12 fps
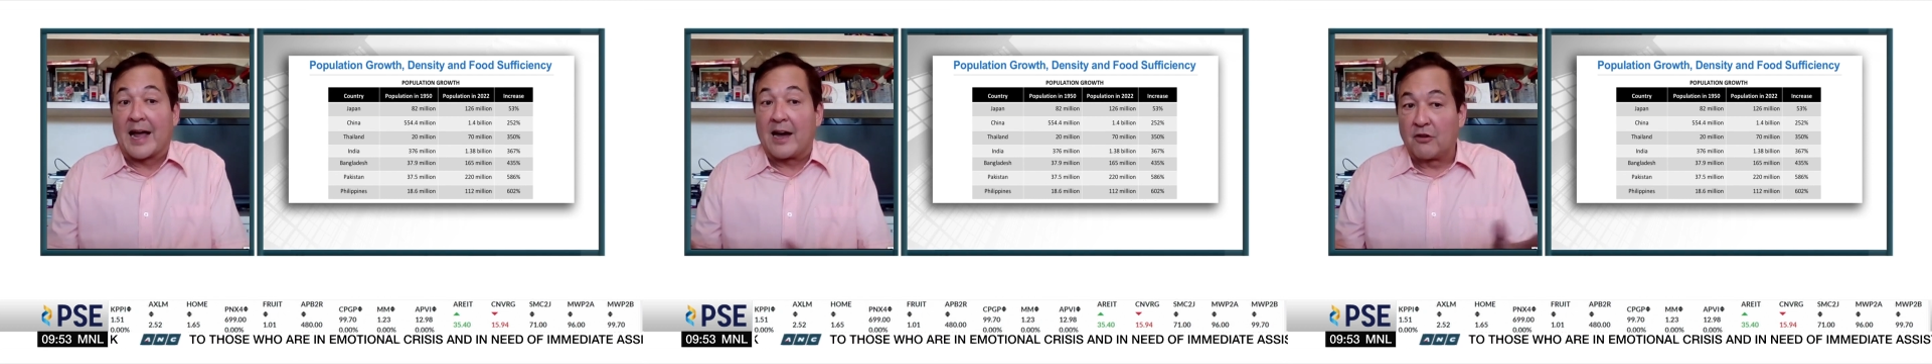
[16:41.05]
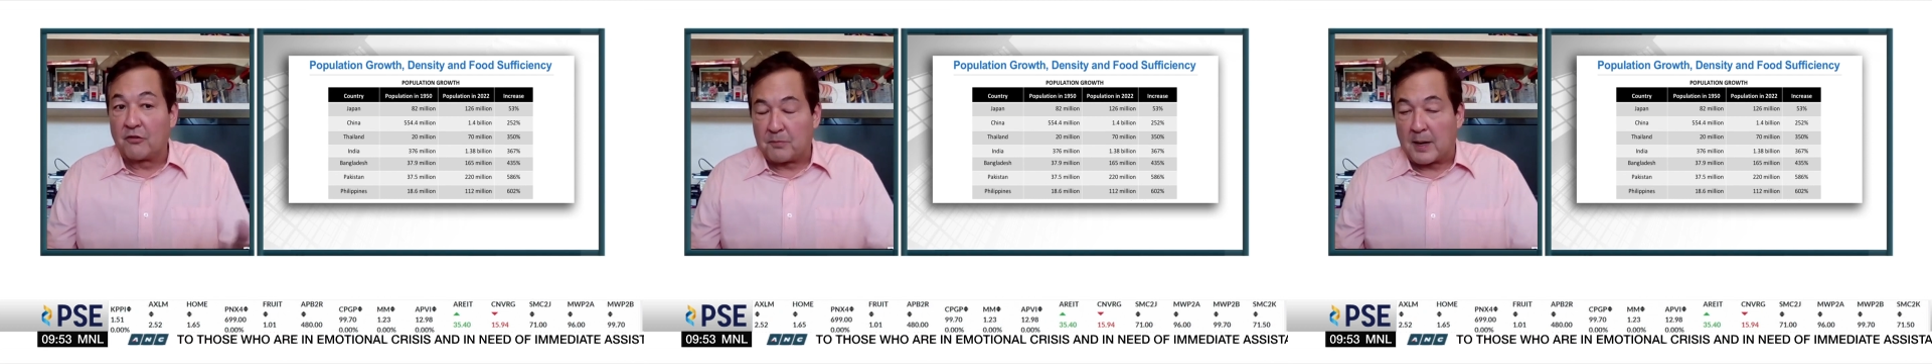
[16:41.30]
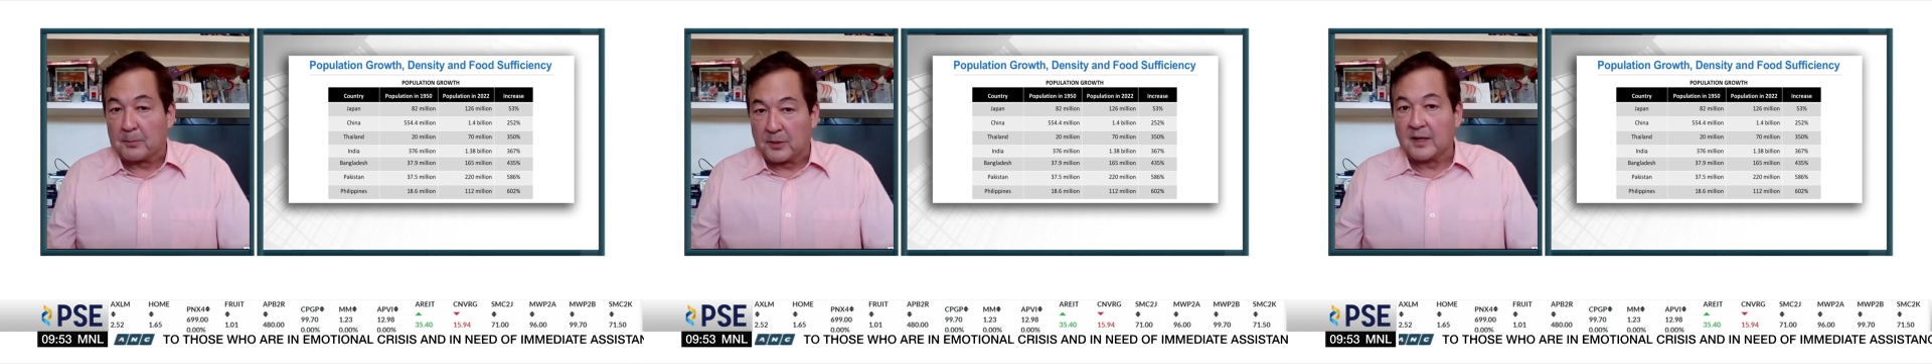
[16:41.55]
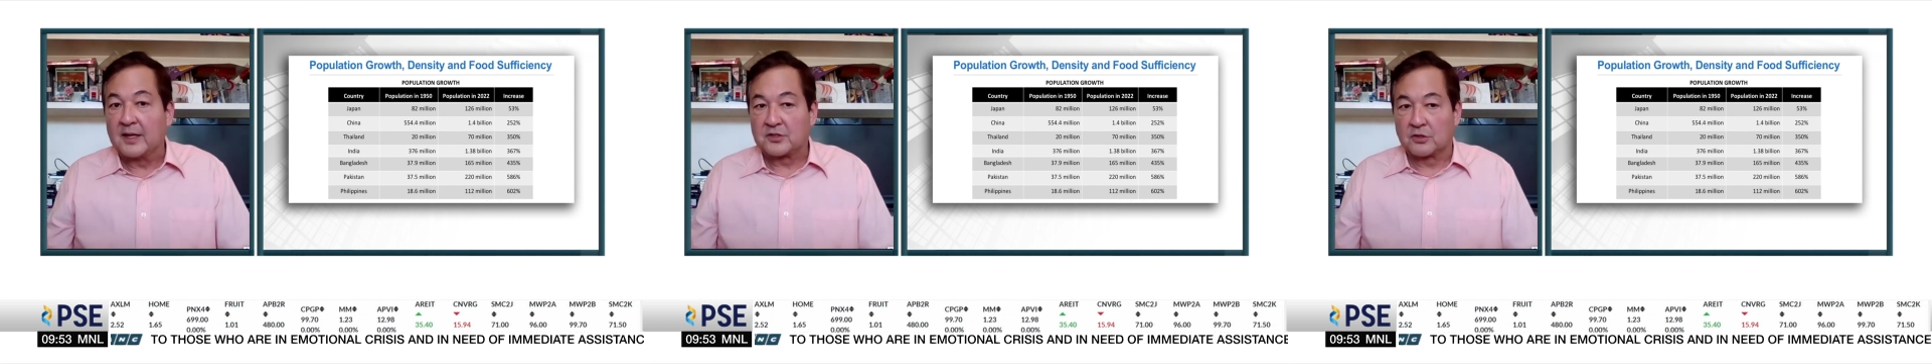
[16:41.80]
lack of
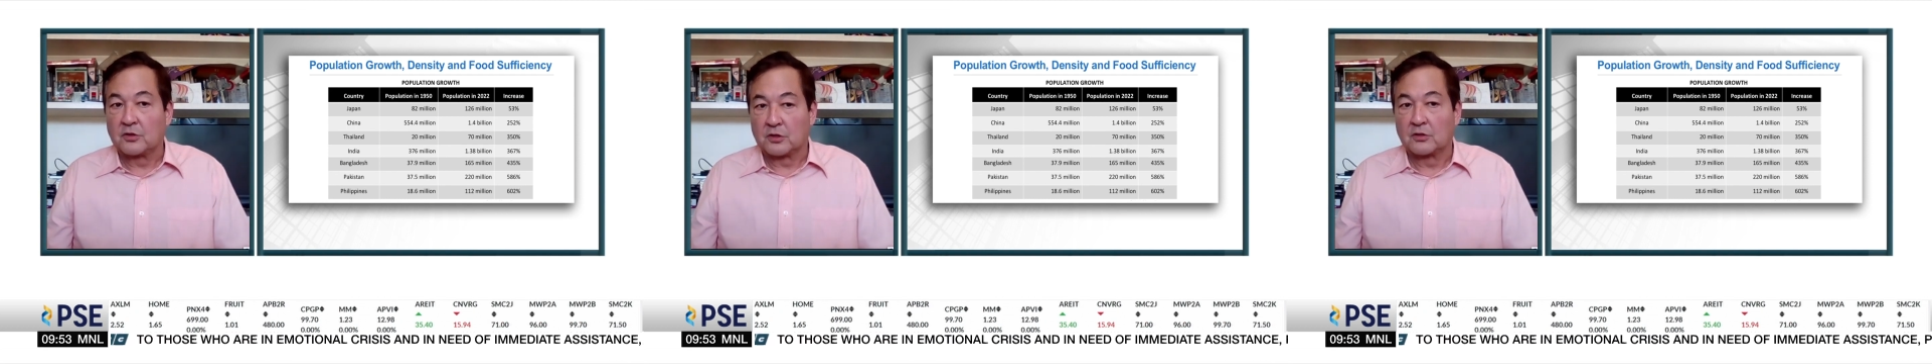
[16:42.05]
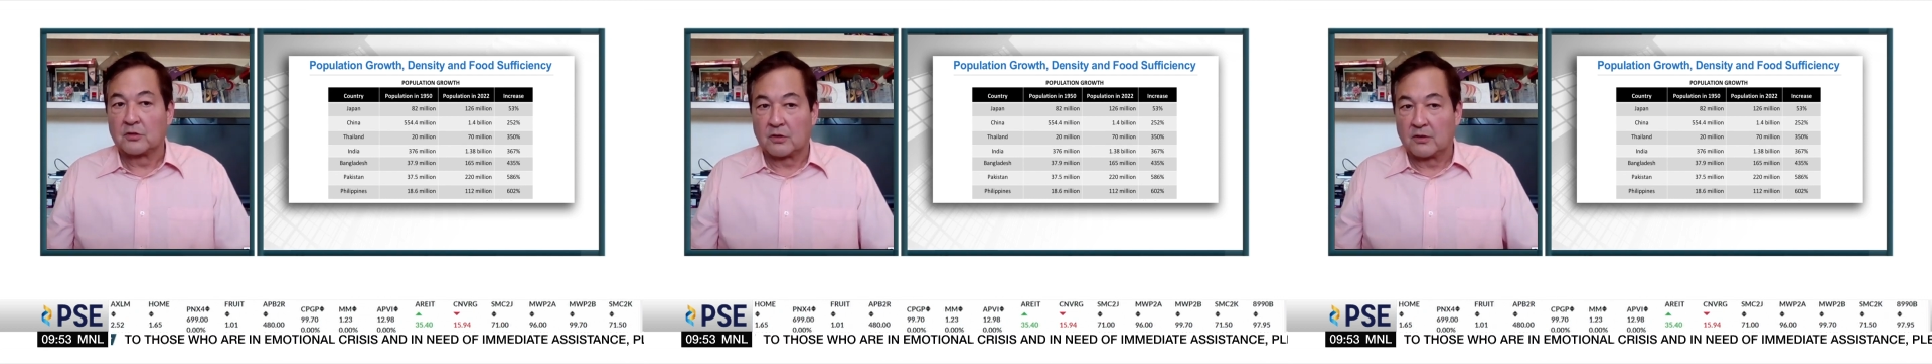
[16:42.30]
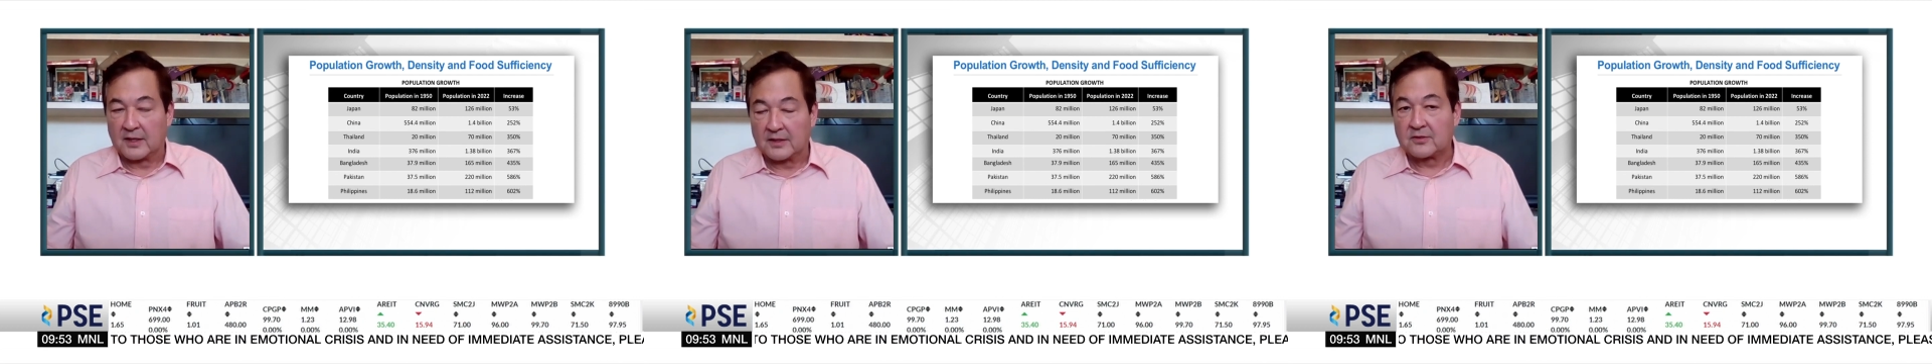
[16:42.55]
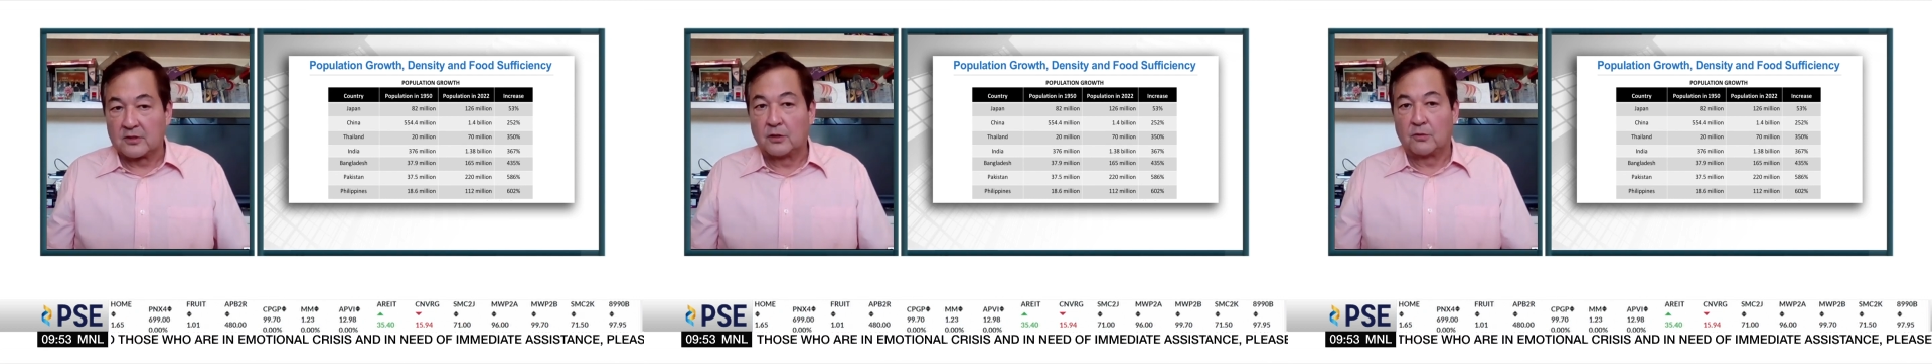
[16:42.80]
population control
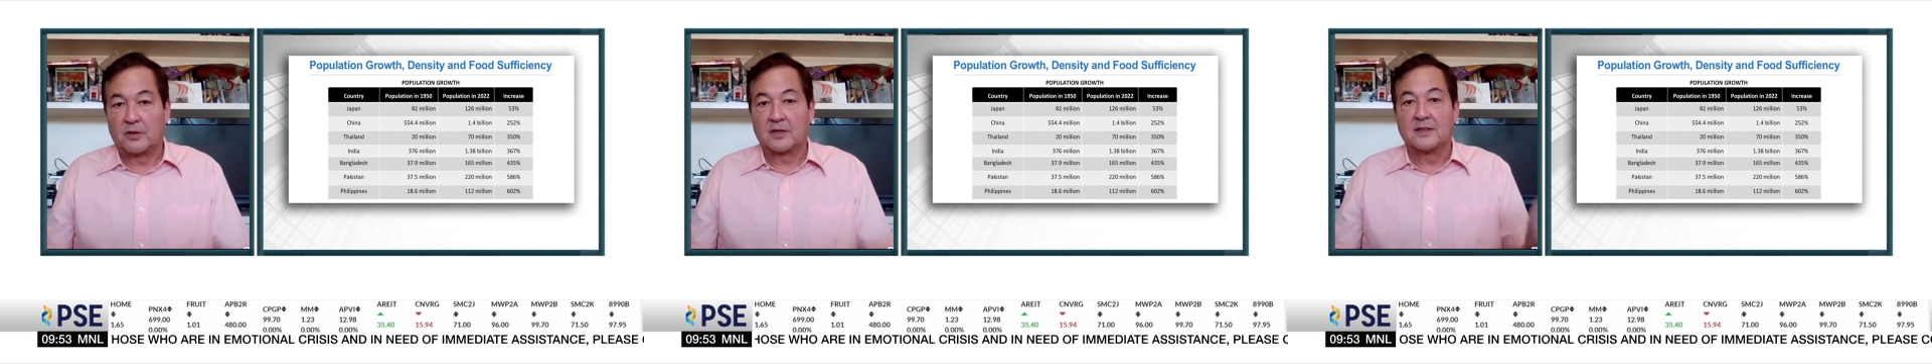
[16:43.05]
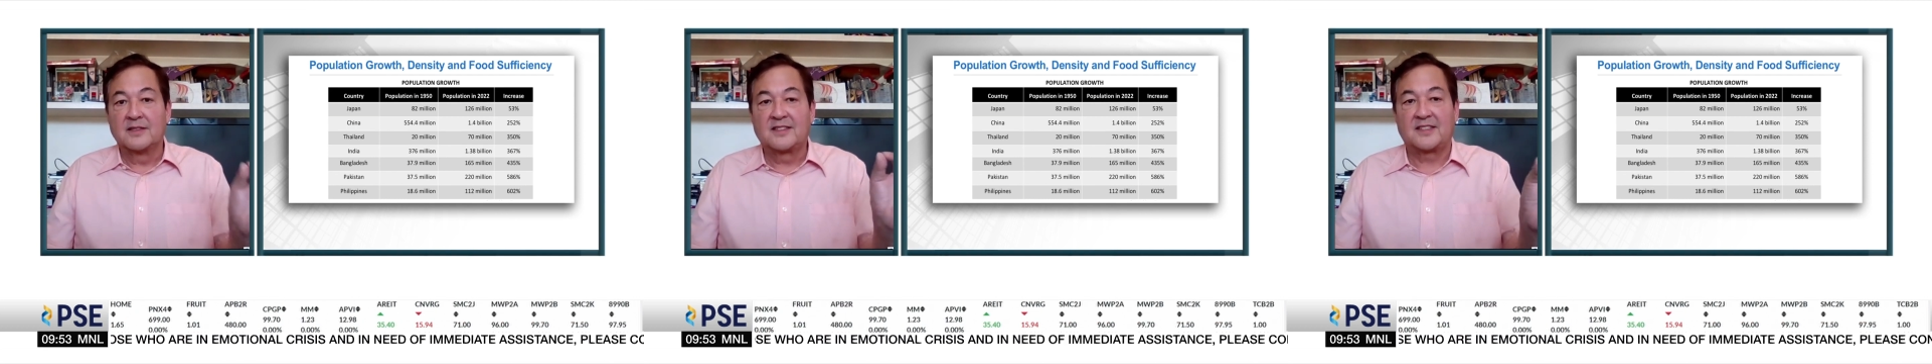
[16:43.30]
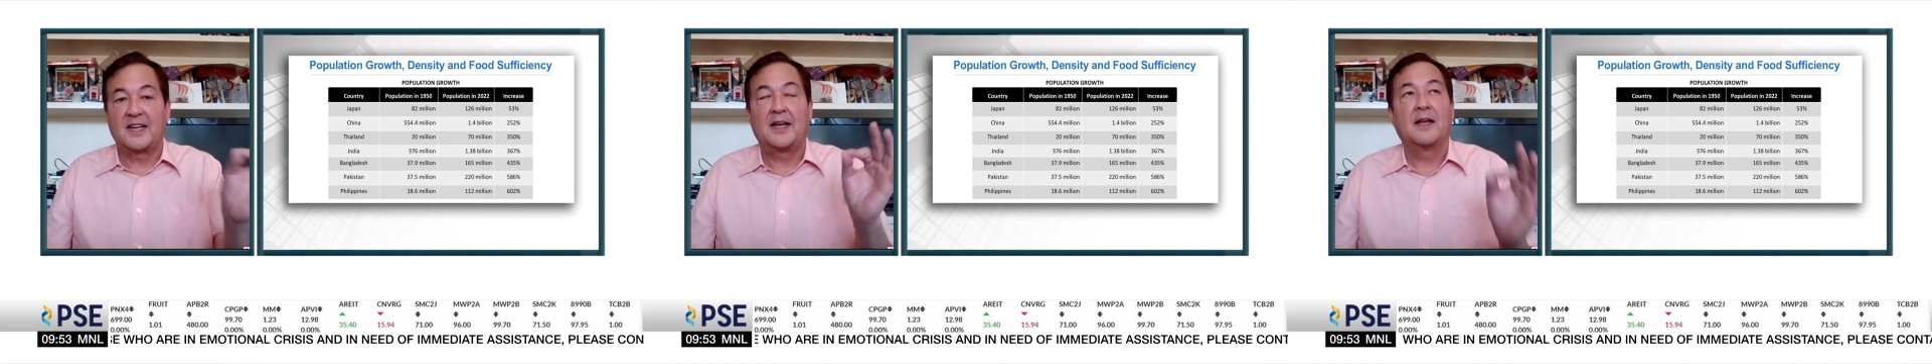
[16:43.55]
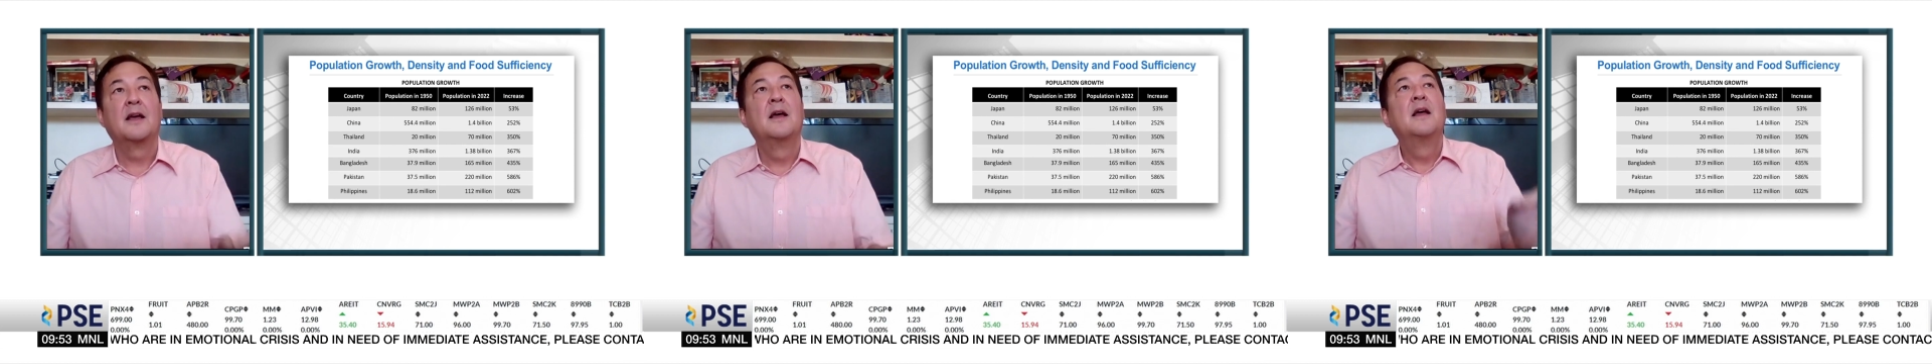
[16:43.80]
and so on
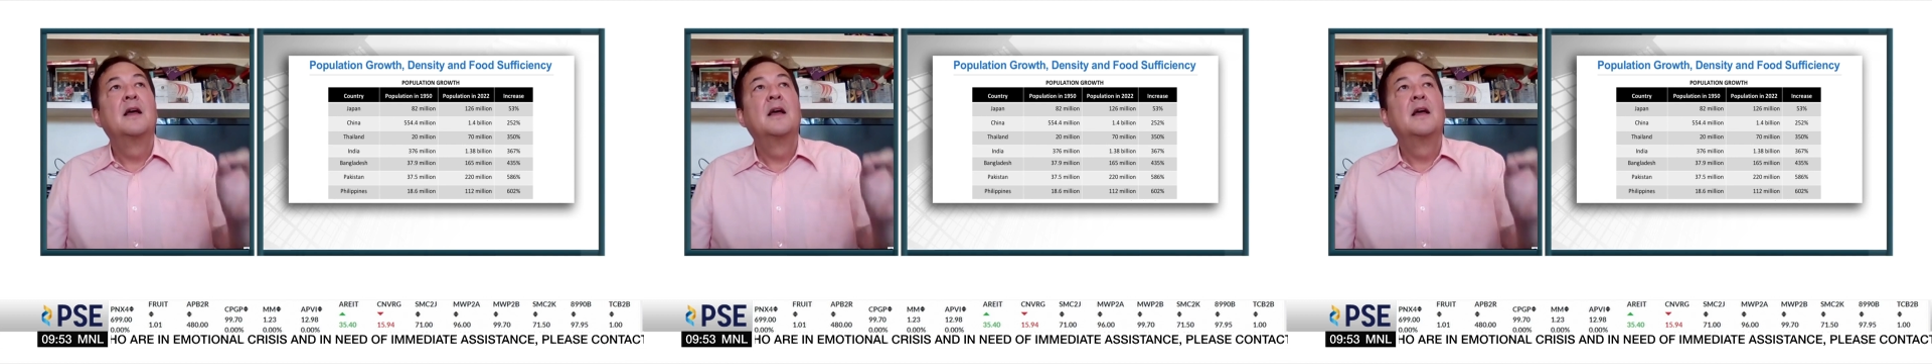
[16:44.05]
say.